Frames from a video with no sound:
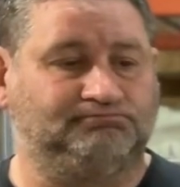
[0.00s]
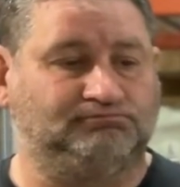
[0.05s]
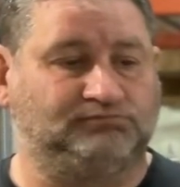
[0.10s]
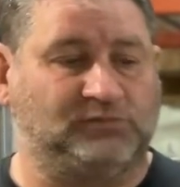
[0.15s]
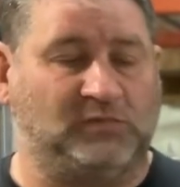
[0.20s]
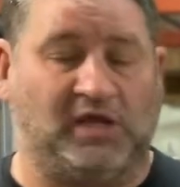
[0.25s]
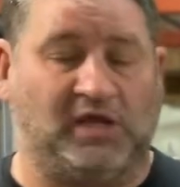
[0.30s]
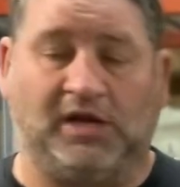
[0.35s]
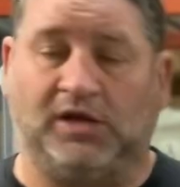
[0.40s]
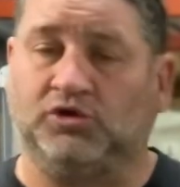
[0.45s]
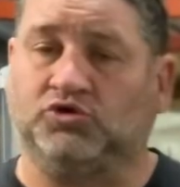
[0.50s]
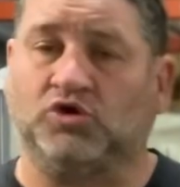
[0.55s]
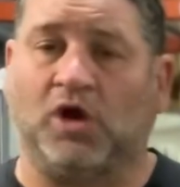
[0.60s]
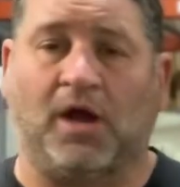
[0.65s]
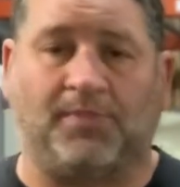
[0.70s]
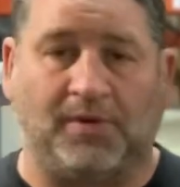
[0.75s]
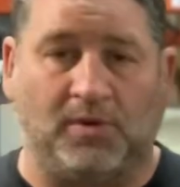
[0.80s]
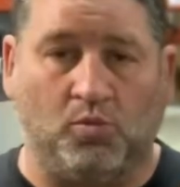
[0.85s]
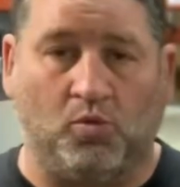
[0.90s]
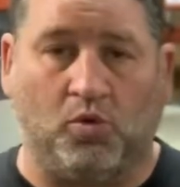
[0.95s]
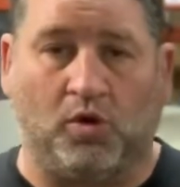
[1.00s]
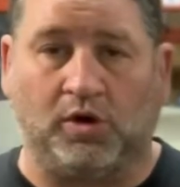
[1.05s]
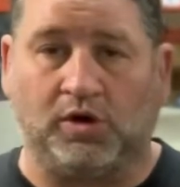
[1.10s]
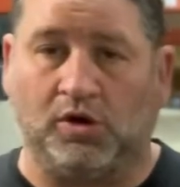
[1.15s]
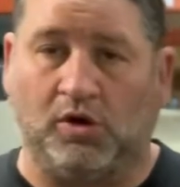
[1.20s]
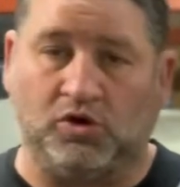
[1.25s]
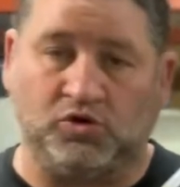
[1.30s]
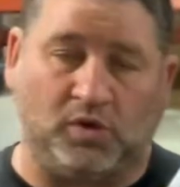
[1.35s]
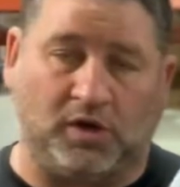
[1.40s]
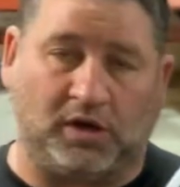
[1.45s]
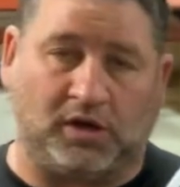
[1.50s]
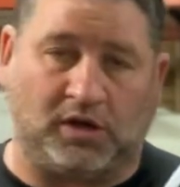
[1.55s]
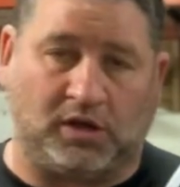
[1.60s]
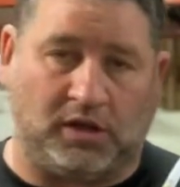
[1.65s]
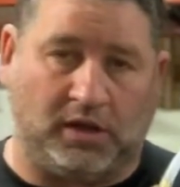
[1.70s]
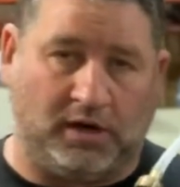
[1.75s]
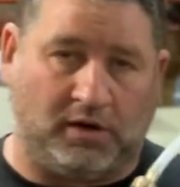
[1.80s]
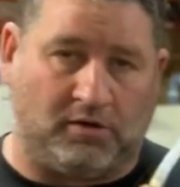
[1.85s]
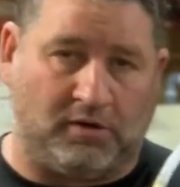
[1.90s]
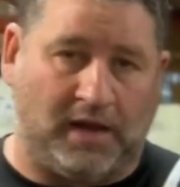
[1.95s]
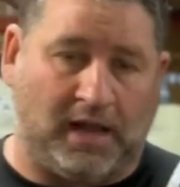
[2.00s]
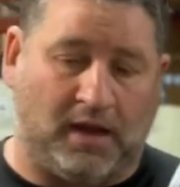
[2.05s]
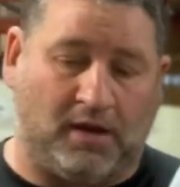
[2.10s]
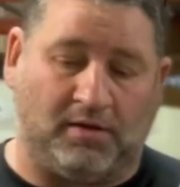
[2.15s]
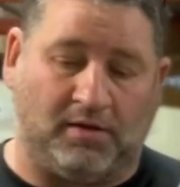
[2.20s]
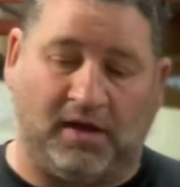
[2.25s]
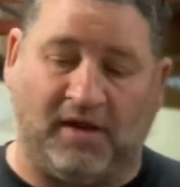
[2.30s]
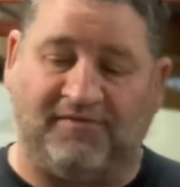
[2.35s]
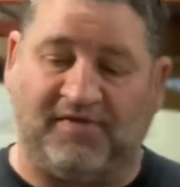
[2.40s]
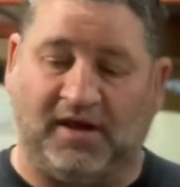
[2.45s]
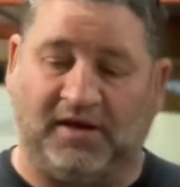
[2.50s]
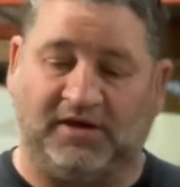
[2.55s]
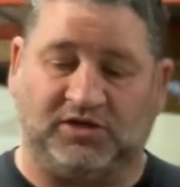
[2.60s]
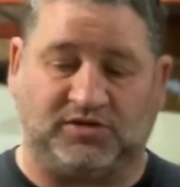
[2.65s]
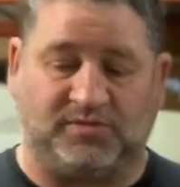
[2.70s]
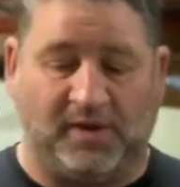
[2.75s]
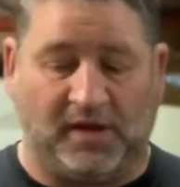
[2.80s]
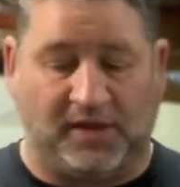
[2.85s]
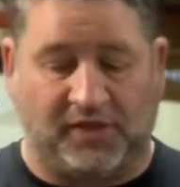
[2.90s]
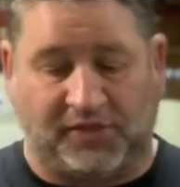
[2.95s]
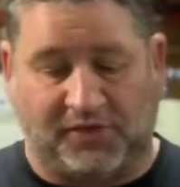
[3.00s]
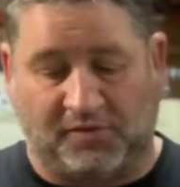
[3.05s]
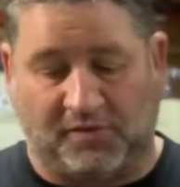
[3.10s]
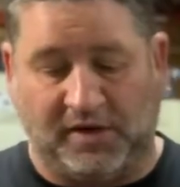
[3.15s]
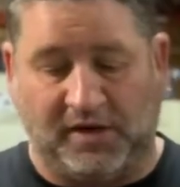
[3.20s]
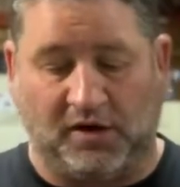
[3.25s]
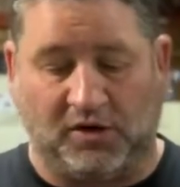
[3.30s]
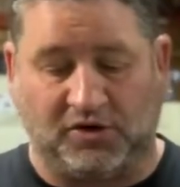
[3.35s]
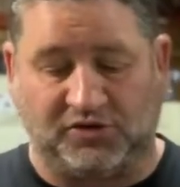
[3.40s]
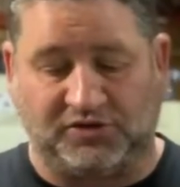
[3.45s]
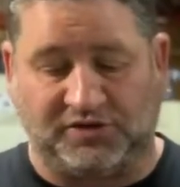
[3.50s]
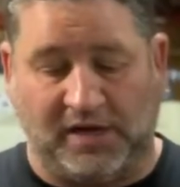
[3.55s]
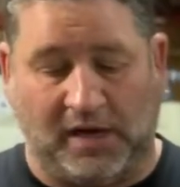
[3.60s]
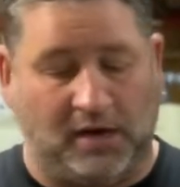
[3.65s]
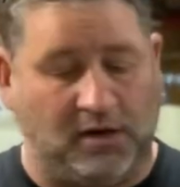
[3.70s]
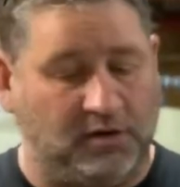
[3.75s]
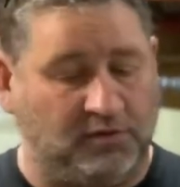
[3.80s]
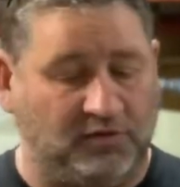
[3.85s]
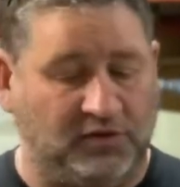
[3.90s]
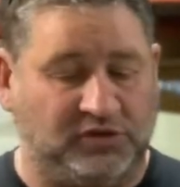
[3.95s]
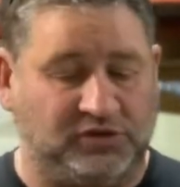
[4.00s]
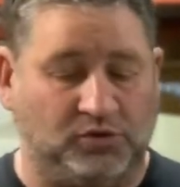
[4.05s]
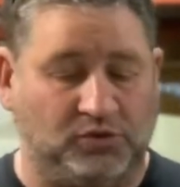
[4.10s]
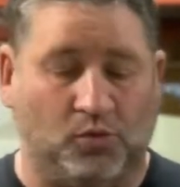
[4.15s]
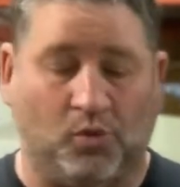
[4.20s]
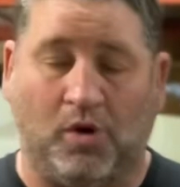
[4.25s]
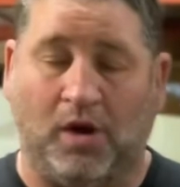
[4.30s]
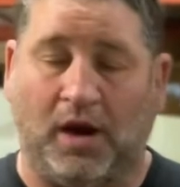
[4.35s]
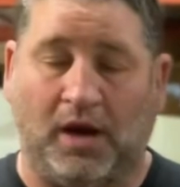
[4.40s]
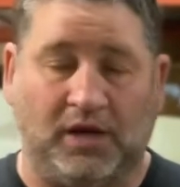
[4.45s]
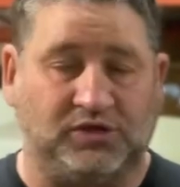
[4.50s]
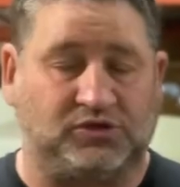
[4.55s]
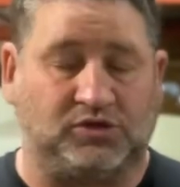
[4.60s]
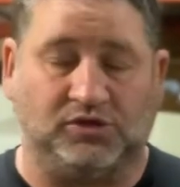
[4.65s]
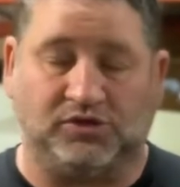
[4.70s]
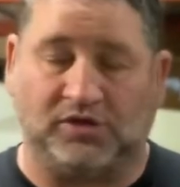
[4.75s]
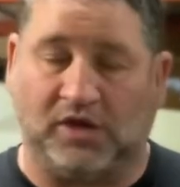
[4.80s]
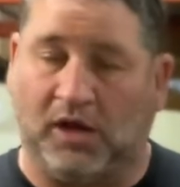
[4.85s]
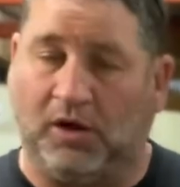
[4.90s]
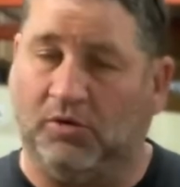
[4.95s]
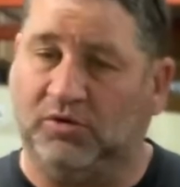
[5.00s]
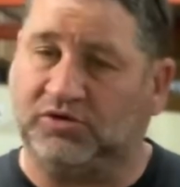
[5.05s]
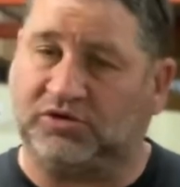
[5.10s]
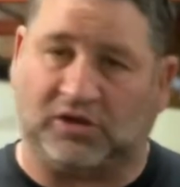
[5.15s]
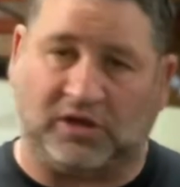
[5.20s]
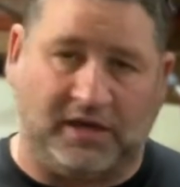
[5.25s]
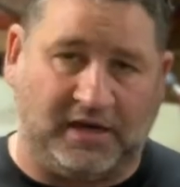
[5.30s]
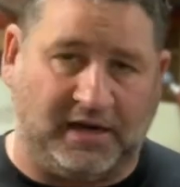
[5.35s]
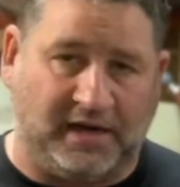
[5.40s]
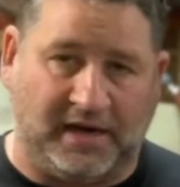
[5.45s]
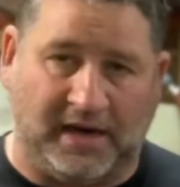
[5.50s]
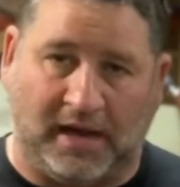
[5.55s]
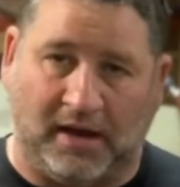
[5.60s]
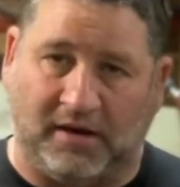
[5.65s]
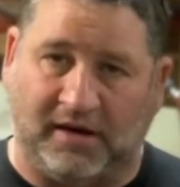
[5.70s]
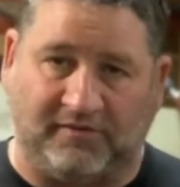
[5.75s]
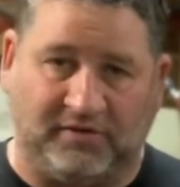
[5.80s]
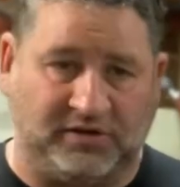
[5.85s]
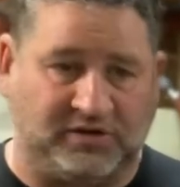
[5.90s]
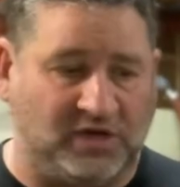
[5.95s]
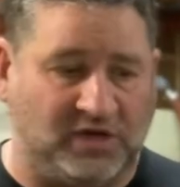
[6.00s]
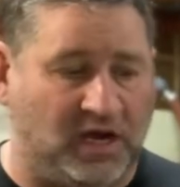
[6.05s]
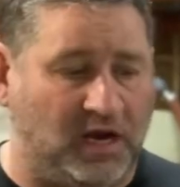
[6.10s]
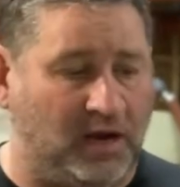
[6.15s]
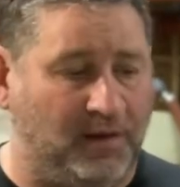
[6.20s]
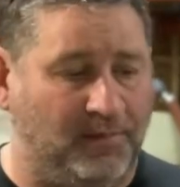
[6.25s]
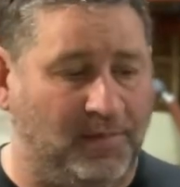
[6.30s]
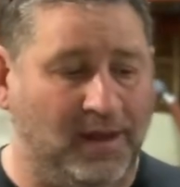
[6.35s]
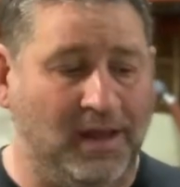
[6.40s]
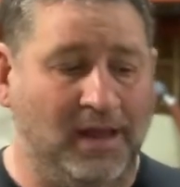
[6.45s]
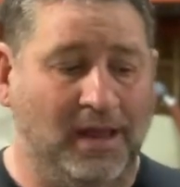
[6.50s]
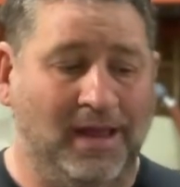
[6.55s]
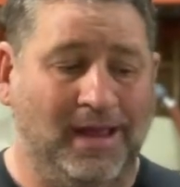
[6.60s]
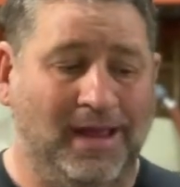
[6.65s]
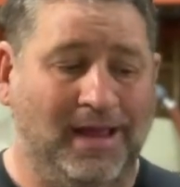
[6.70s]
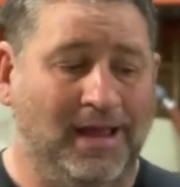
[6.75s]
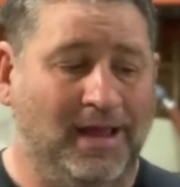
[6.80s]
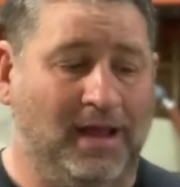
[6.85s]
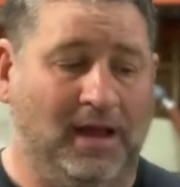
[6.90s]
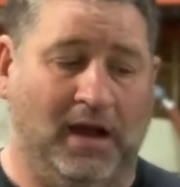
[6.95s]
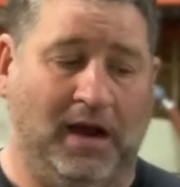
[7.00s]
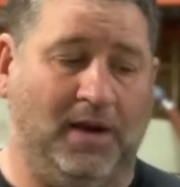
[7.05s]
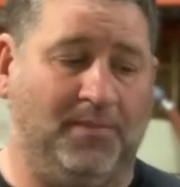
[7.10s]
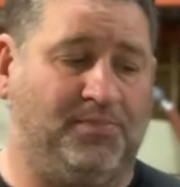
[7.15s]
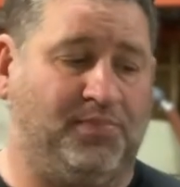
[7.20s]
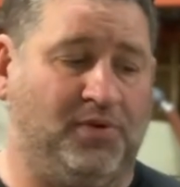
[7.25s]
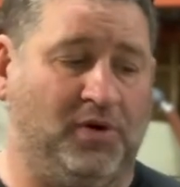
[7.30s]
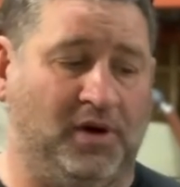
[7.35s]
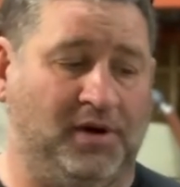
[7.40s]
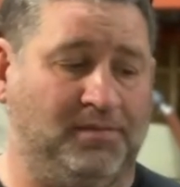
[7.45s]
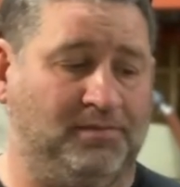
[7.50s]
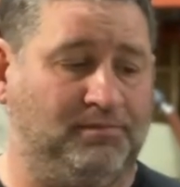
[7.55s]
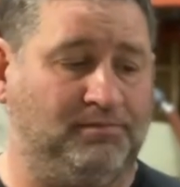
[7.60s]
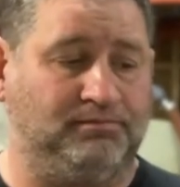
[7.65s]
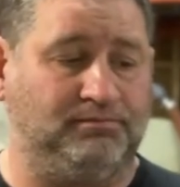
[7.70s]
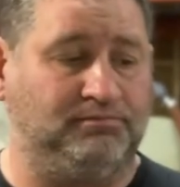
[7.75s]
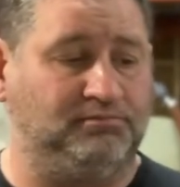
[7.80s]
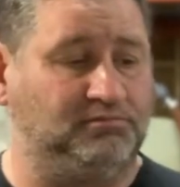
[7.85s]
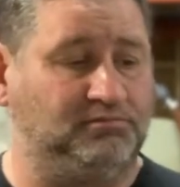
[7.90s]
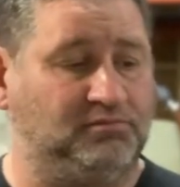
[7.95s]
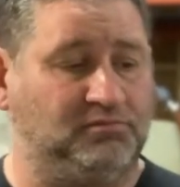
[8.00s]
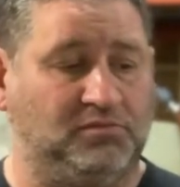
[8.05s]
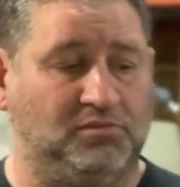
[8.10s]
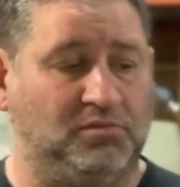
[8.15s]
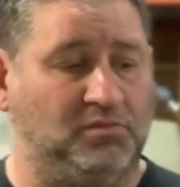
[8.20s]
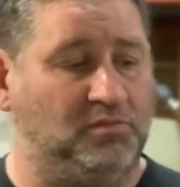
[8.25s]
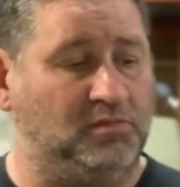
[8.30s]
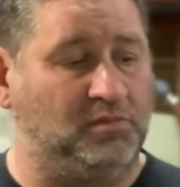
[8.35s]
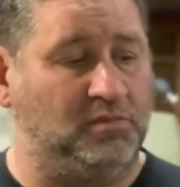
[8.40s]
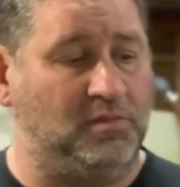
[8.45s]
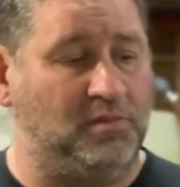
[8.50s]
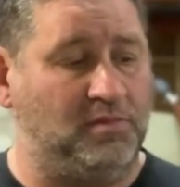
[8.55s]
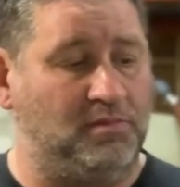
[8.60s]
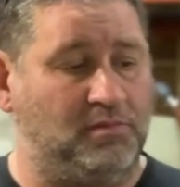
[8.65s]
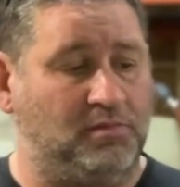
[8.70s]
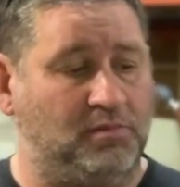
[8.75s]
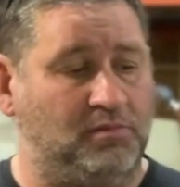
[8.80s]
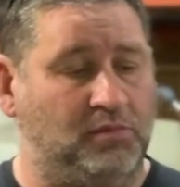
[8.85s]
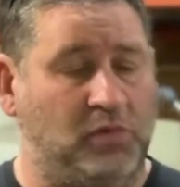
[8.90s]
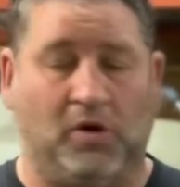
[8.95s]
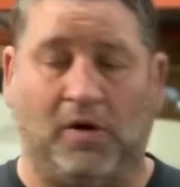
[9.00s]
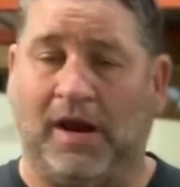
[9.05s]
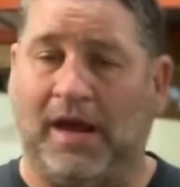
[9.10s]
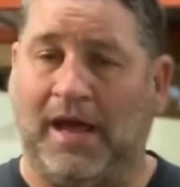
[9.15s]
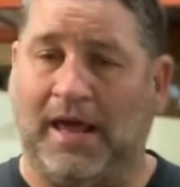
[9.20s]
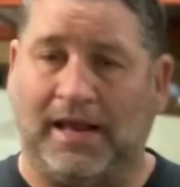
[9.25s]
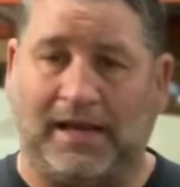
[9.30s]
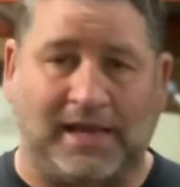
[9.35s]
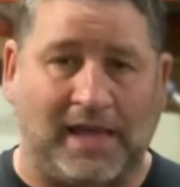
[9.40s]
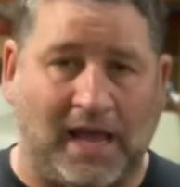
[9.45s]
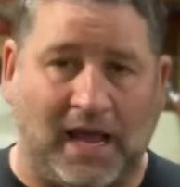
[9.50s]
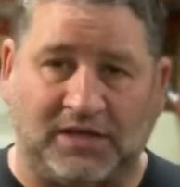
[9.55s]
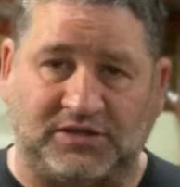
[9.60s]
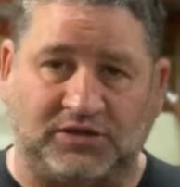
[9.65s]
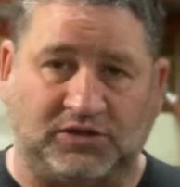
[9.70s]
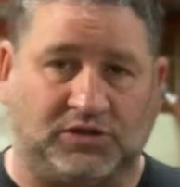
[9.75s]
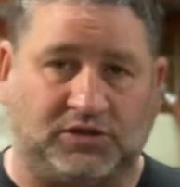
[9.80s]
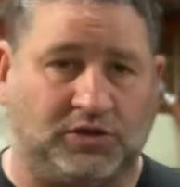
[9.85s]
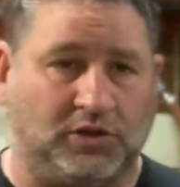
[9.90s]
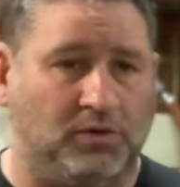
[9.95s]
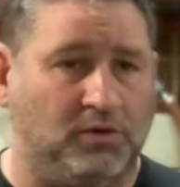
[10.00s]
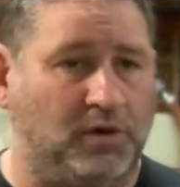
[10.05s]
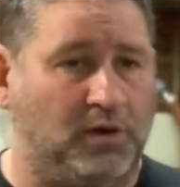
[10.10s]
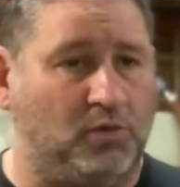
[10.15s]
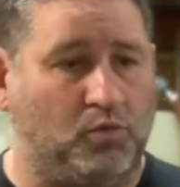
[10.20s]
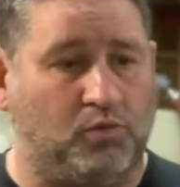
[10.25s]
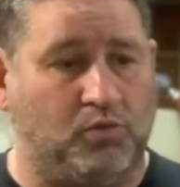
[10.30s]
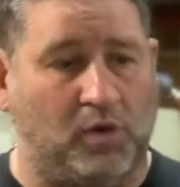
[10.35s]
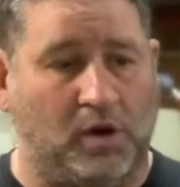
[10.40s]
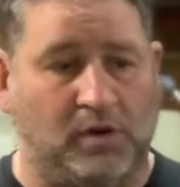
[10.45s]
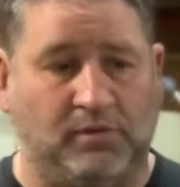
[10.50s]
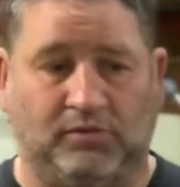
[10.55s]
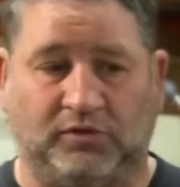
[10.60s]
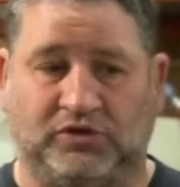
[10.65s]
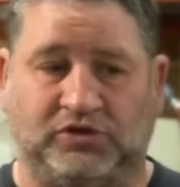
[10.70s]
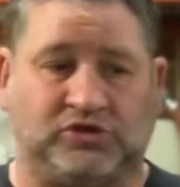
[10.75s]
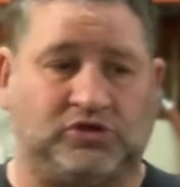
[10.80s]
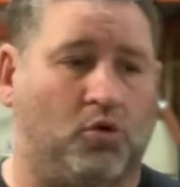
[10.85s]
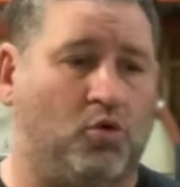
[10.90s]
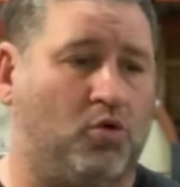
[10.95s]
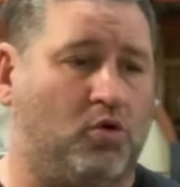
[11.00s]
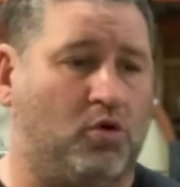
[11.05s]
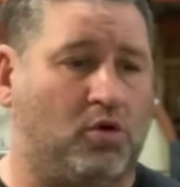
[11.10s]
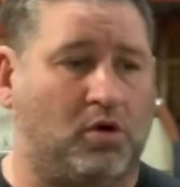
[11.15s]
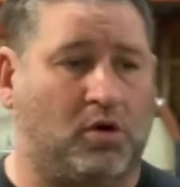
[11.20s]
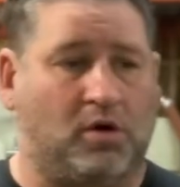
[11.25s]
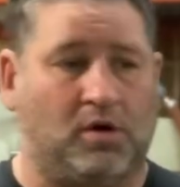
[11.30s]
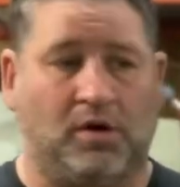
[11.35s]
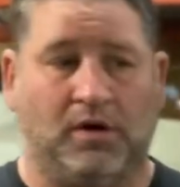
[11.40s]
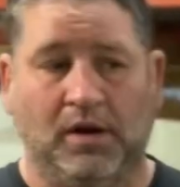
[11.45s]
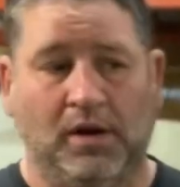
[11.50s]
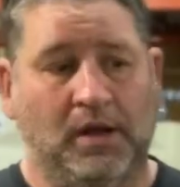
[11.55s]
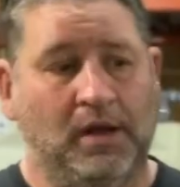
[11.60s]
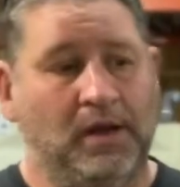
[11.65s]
then drop it in water. You always want to clear it out. I've had this about 3 years now, and the reason why is because I always clean it out every time. I put muriatic acid through it, Run Restore,